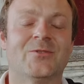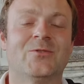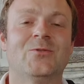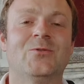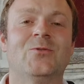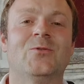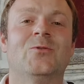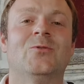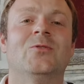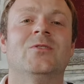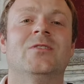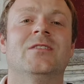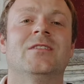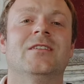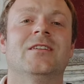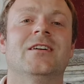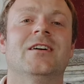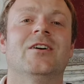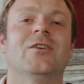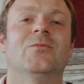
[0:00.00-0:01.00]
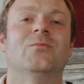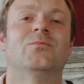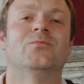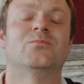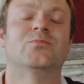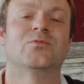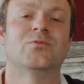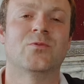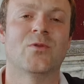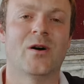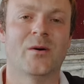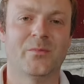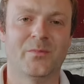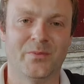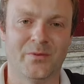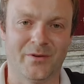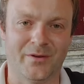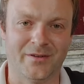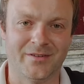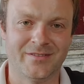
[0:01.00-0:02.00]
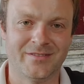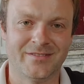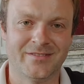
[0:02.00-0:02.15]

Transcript: to a proper